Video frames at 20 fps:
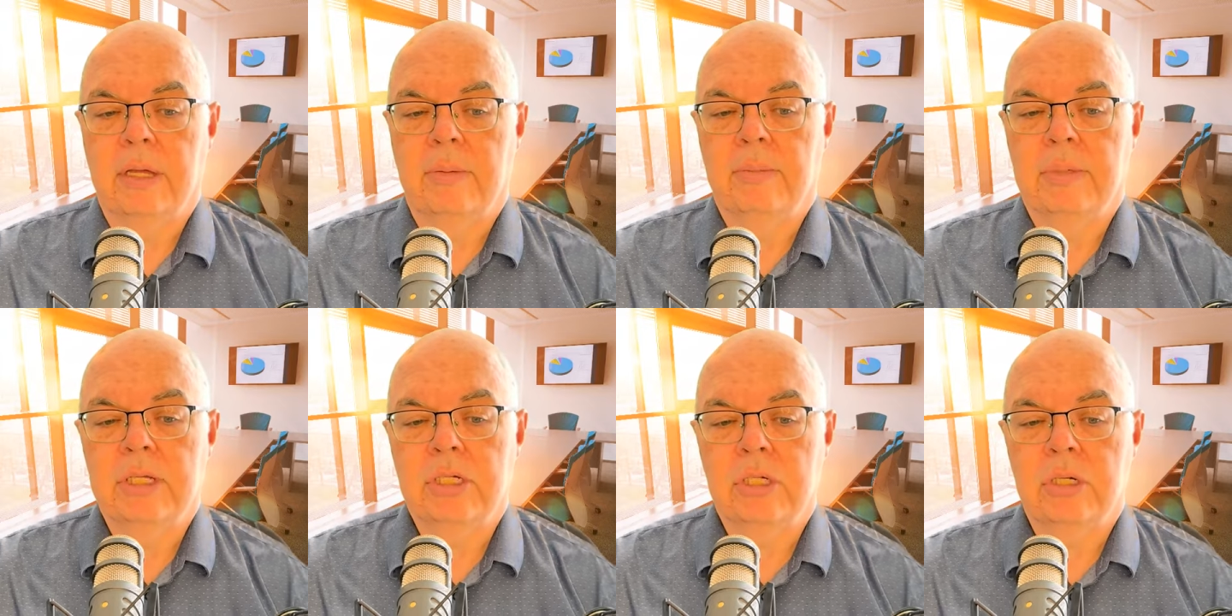
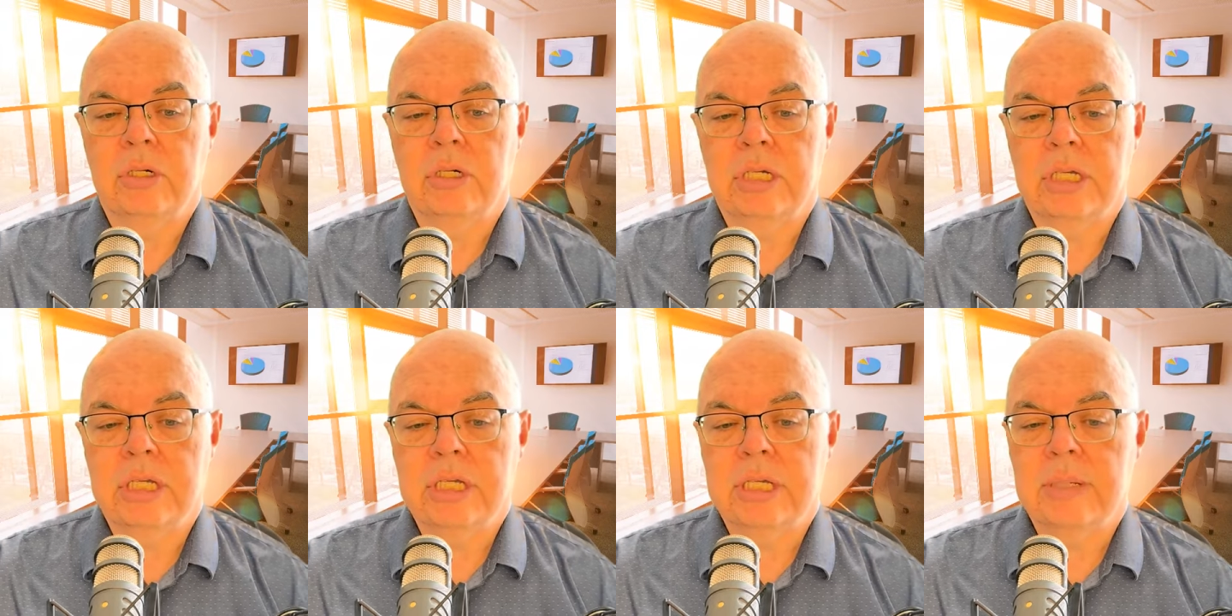Be sure
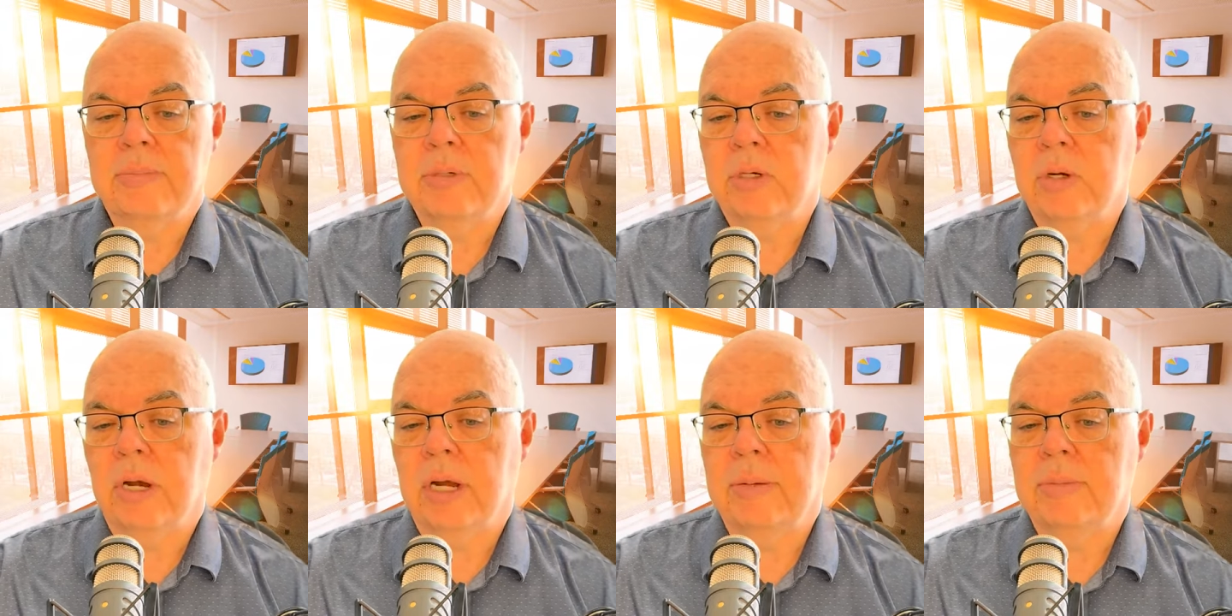to
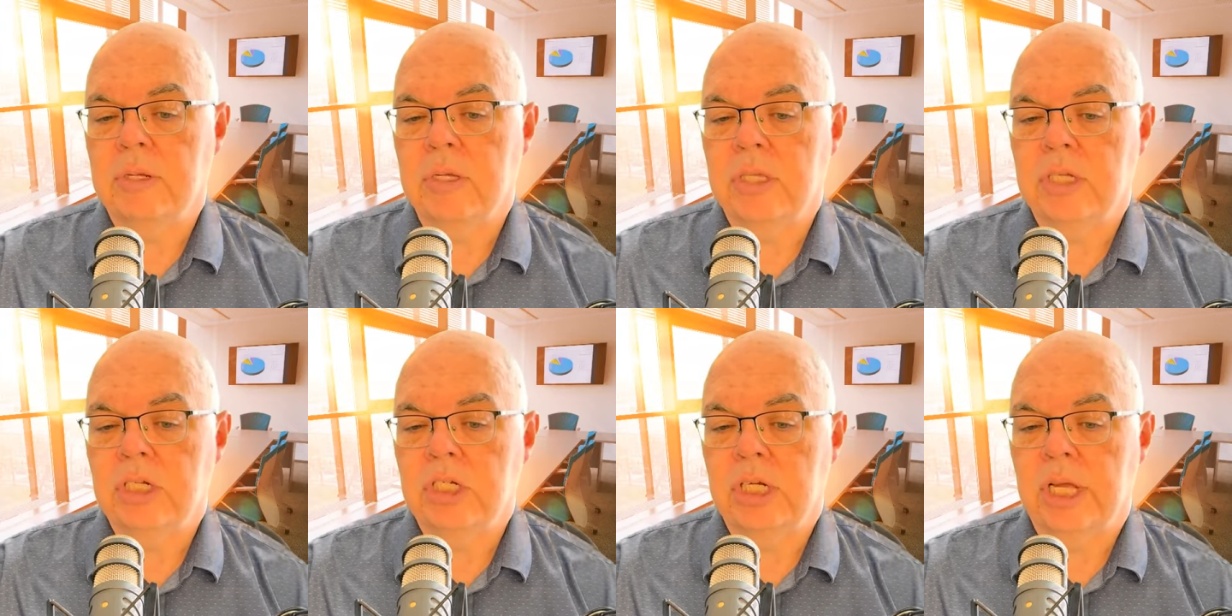subscribe to
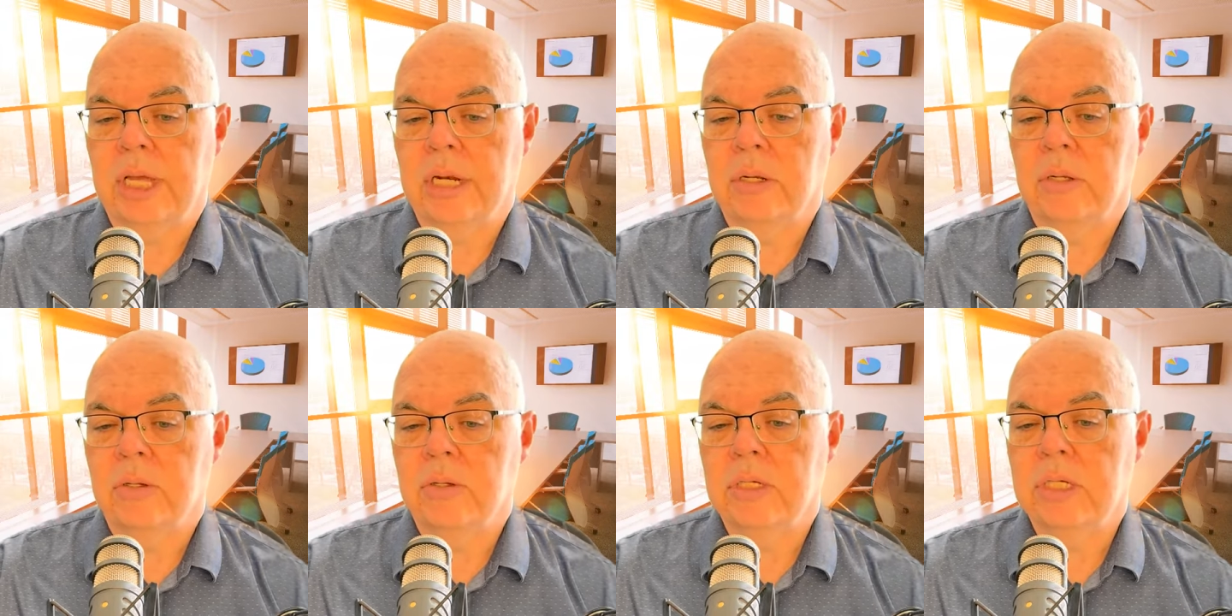the
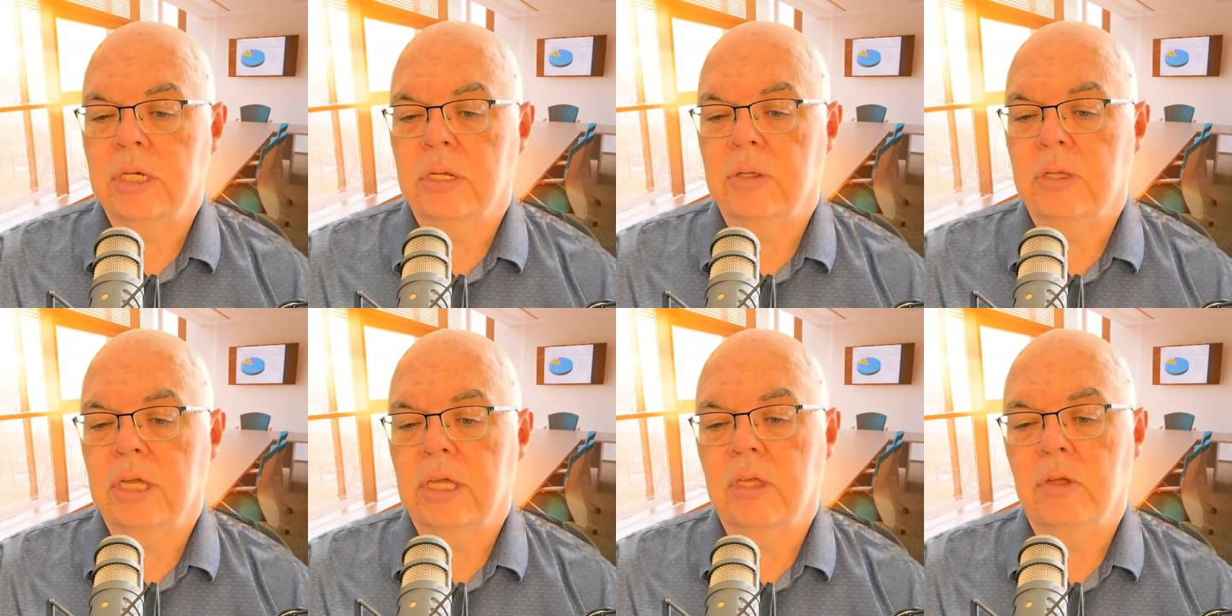channel so
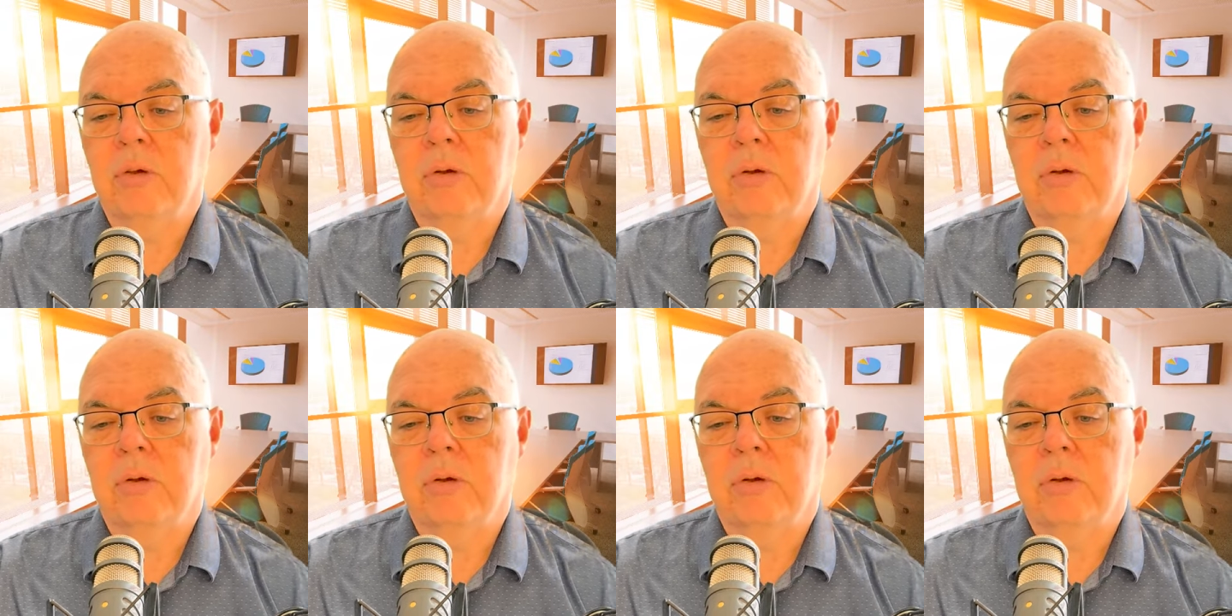that you